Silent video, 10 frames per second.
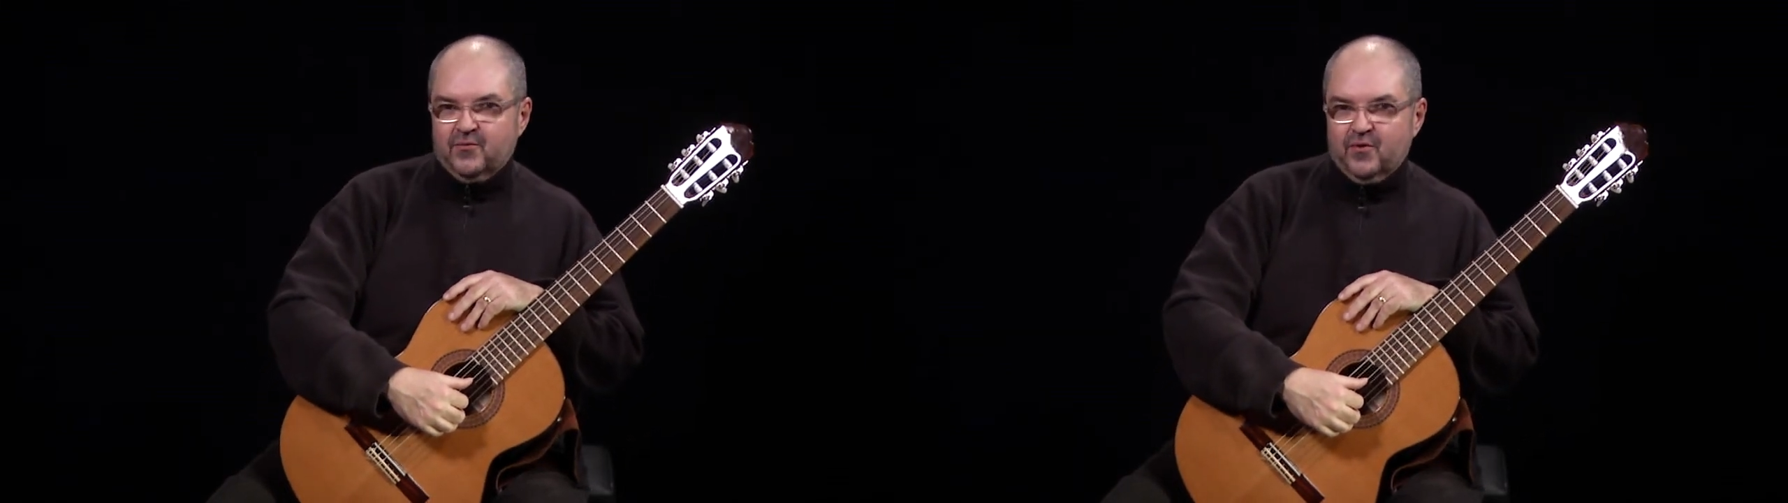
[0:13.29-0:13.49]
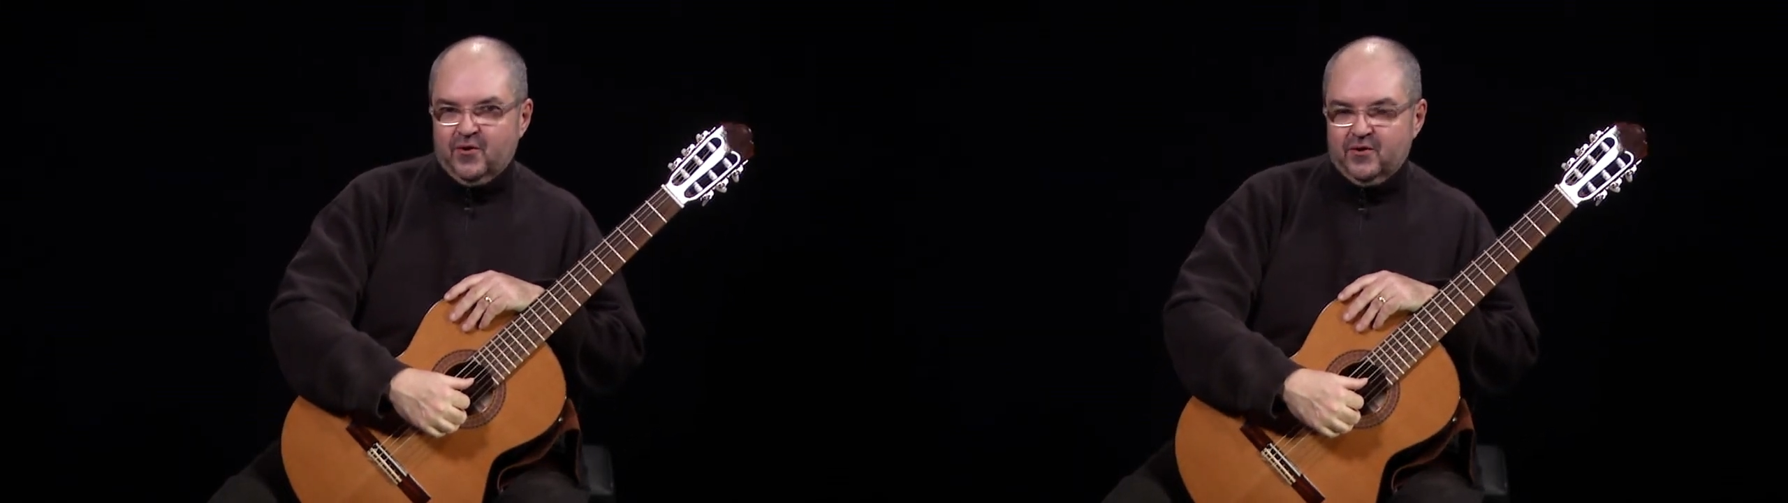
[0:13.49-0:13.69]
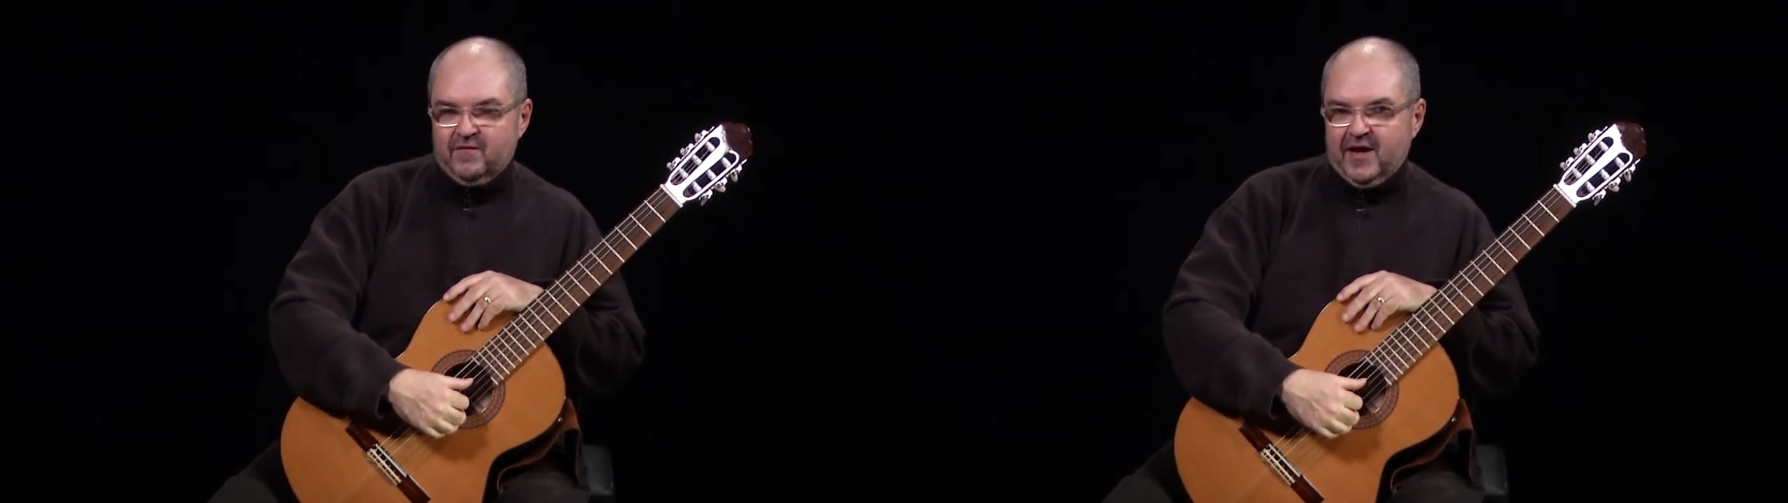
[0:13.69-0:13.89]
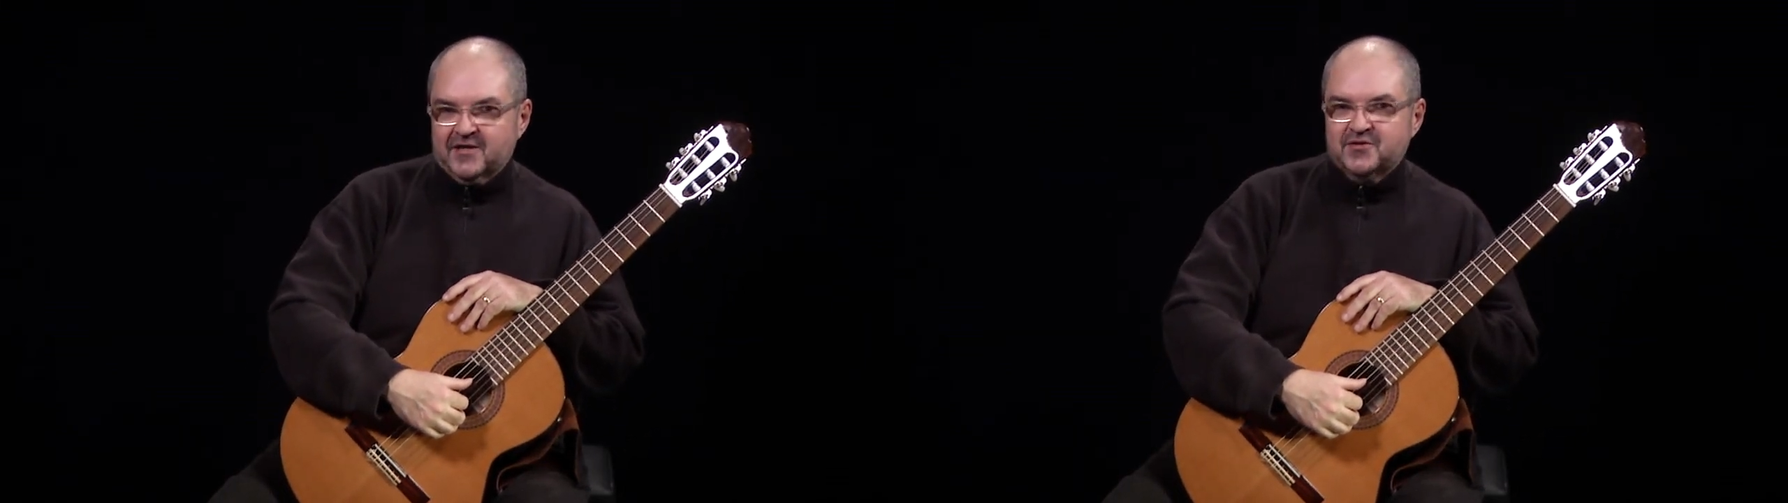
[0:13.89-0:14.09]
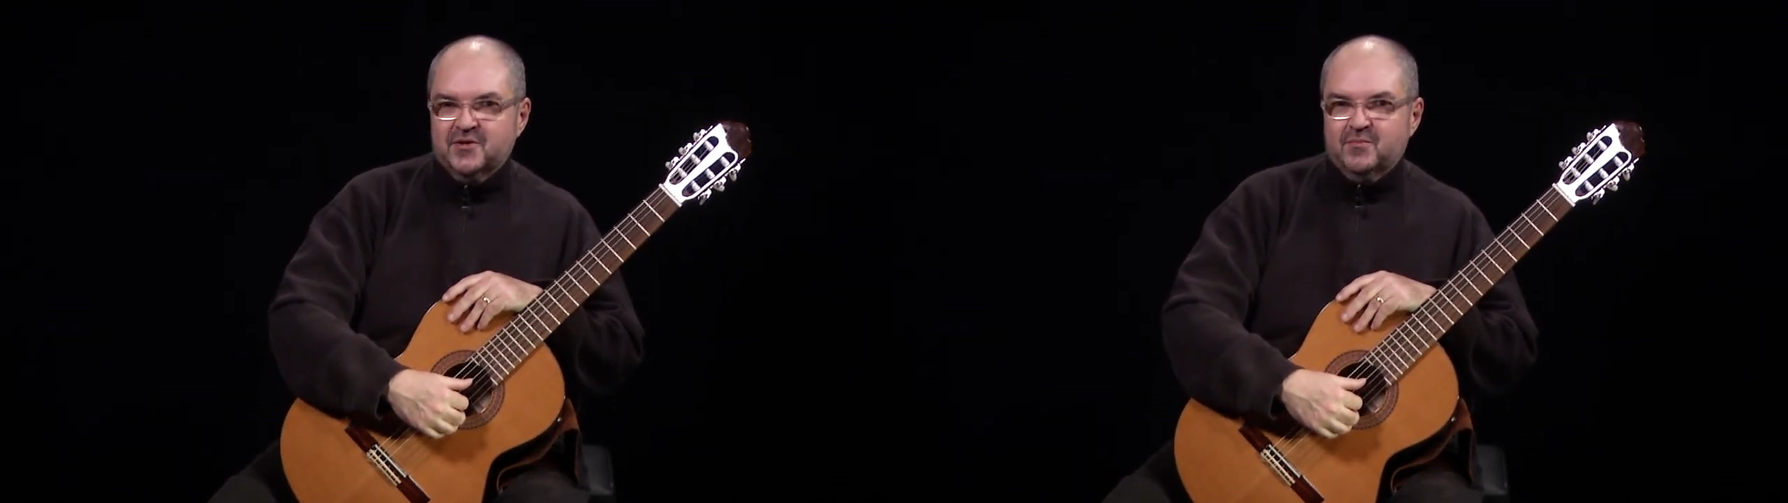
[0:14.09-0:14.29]
road of
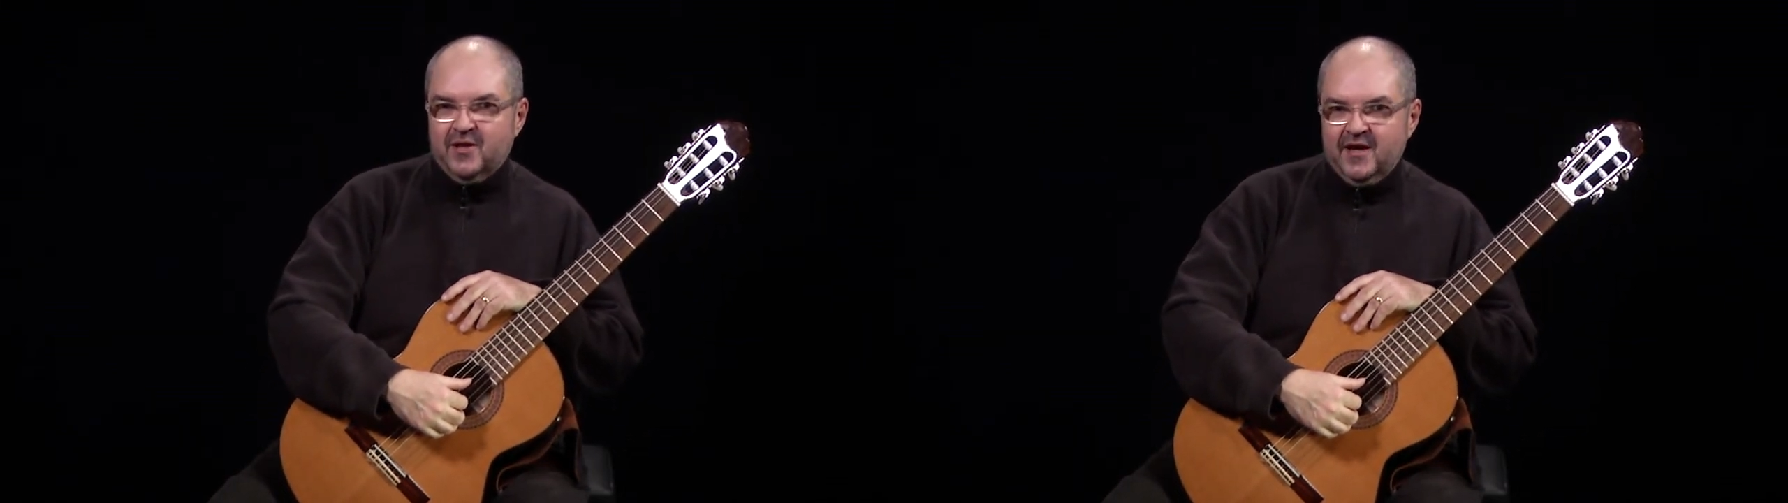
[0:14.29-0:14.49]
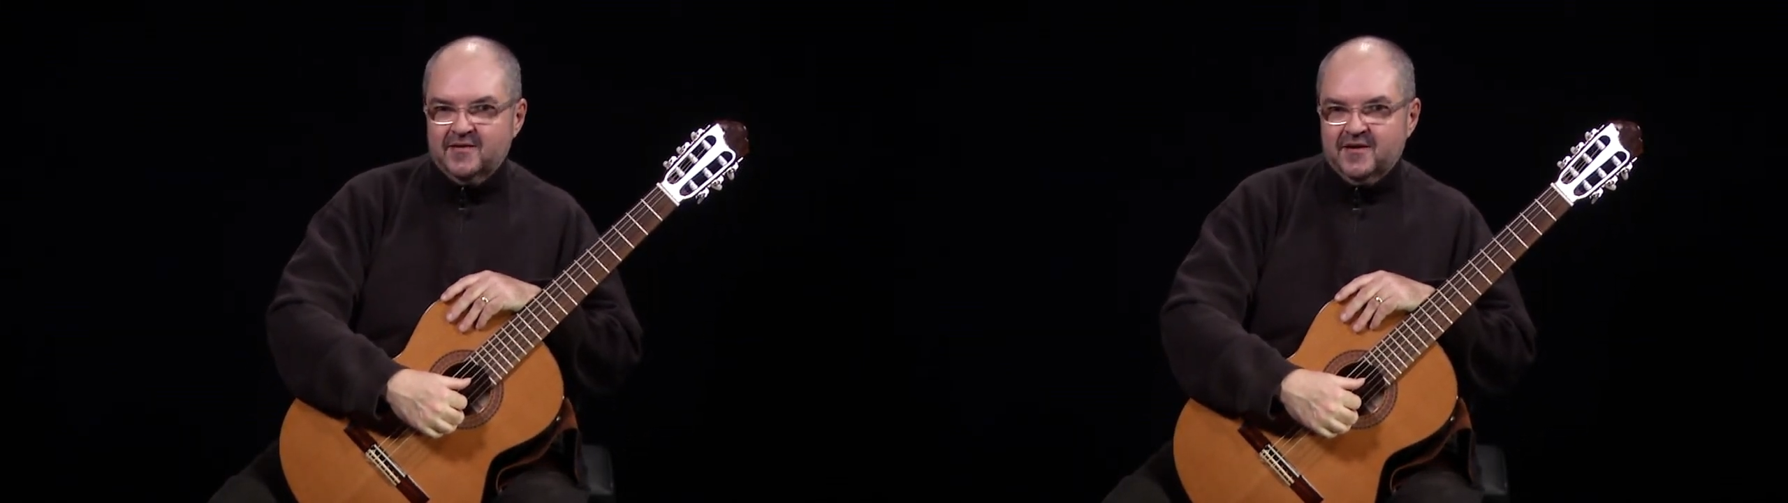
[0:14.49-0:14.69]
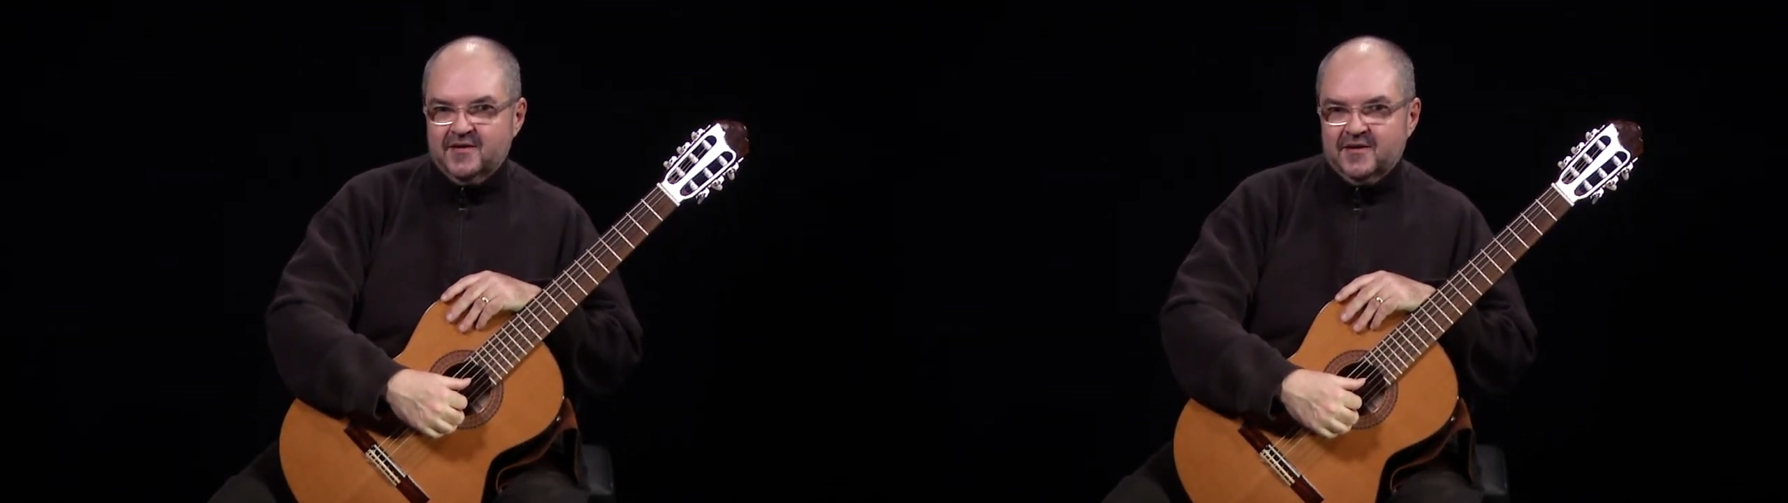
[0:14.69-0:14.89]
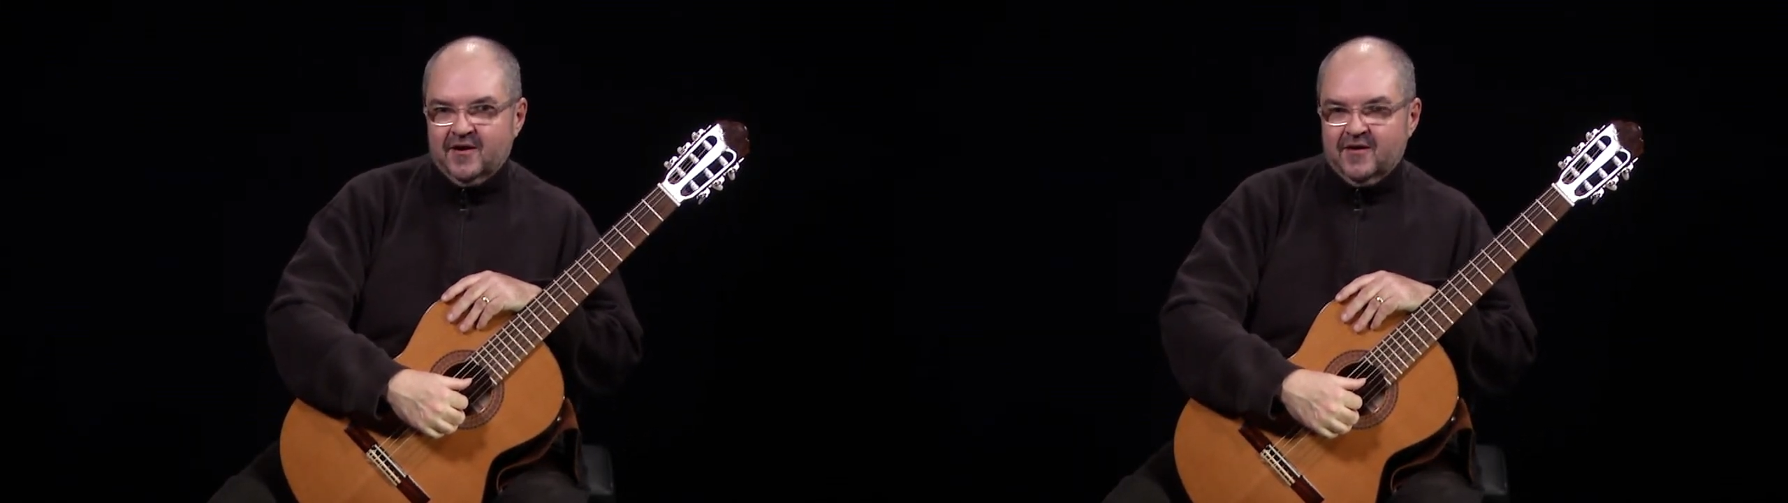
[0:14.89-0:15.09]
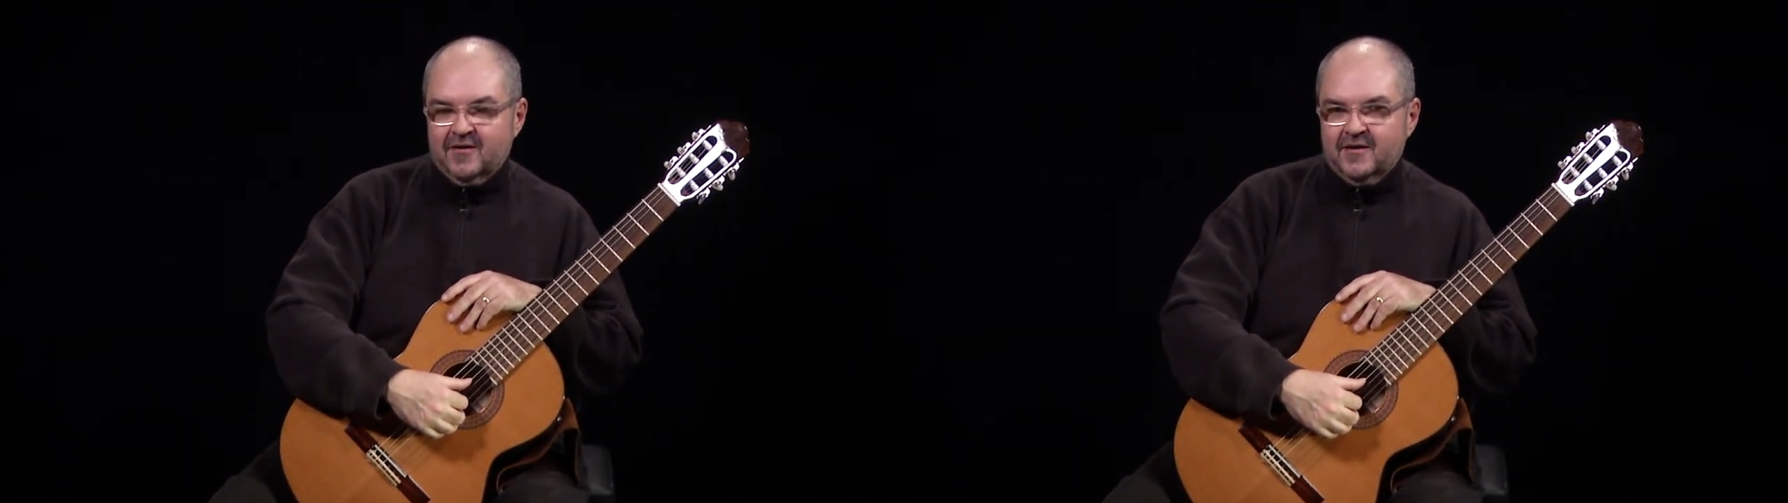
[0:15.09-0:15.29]
actually playing the
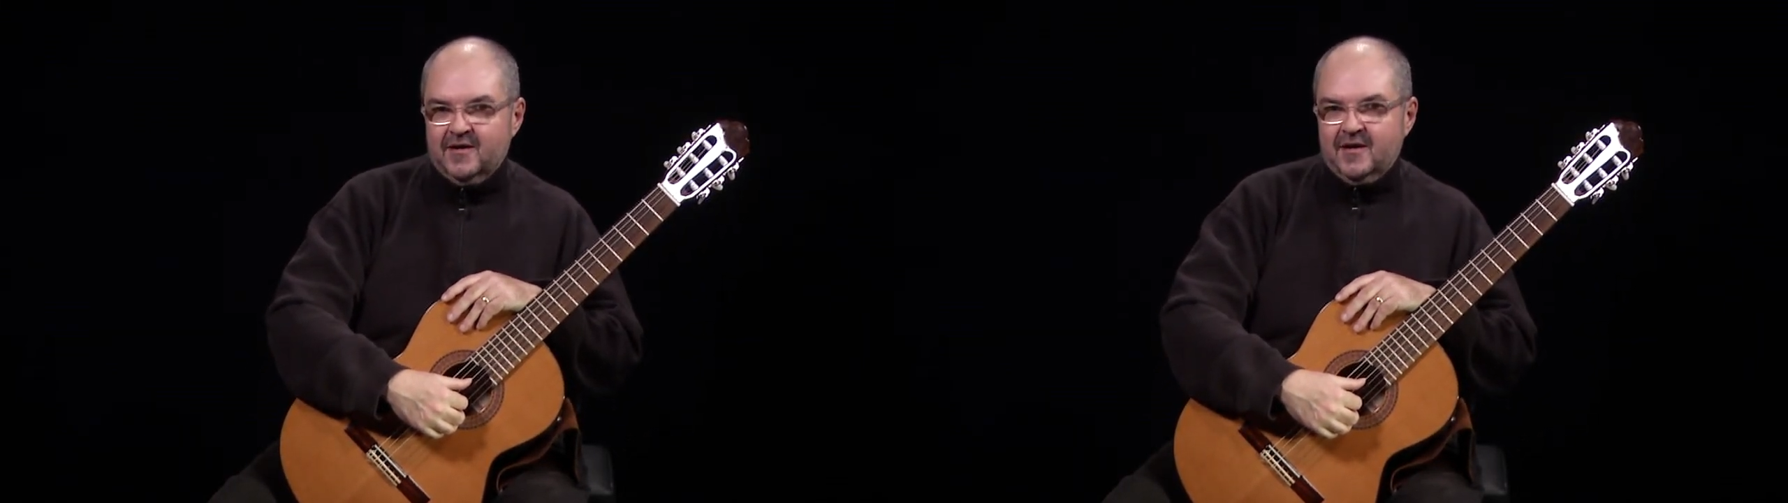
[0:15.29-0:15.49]
guitar,